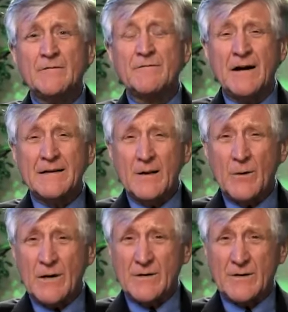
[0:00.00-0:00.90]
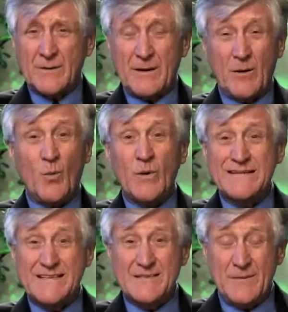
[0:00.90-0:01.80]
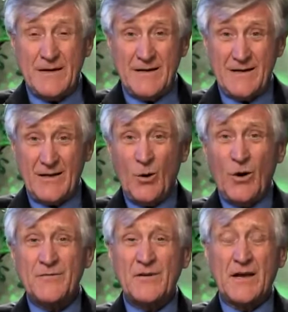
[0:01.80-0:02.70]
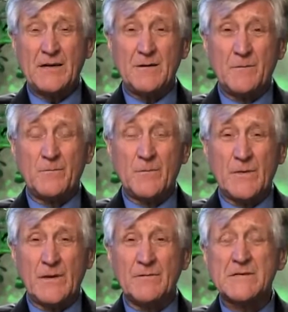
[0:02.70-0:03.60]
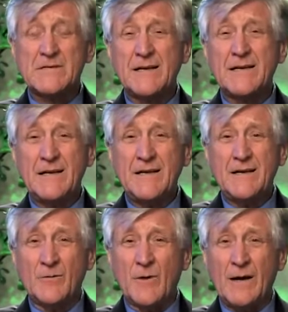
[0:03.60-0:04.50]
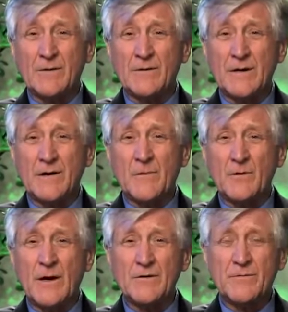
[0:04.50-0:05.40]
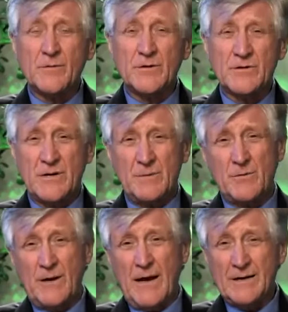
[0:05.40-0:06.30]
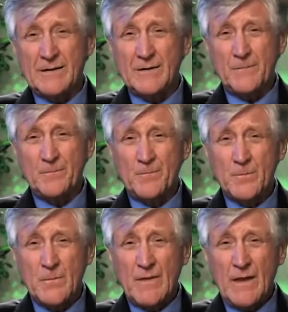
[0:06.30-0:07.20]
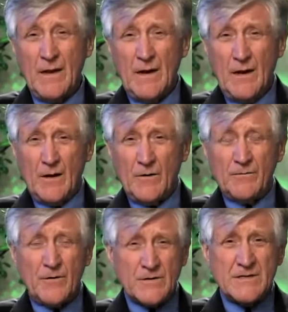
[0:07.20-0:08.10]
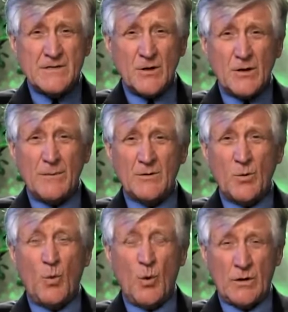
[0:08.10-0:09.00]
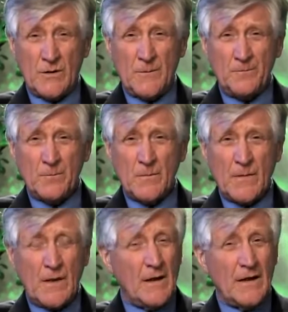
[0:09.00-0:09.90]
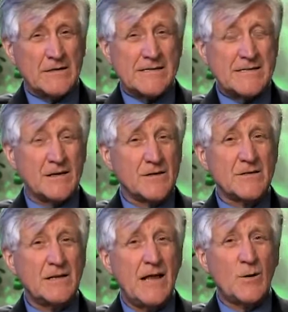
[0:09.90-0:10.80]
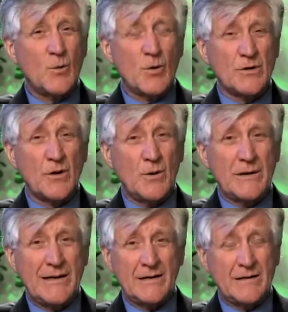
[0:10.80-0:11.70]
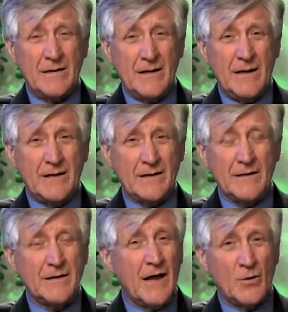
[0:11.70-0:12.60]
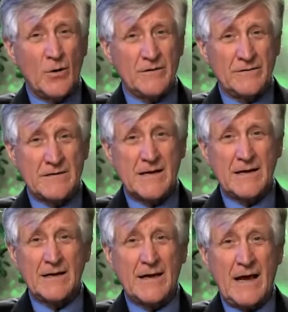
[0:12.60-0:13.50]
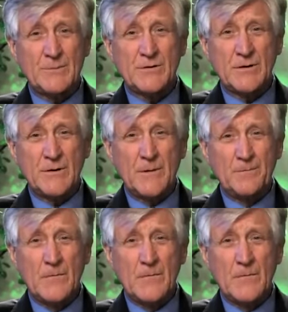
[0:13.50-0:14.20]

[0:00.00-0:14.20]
Finally, I want to talk about what does this mean to the off-site vicinity around the Fukushima reactor. First, let's talk about the water. As I said, there's a lot of water going in, and not all of it's getting captured.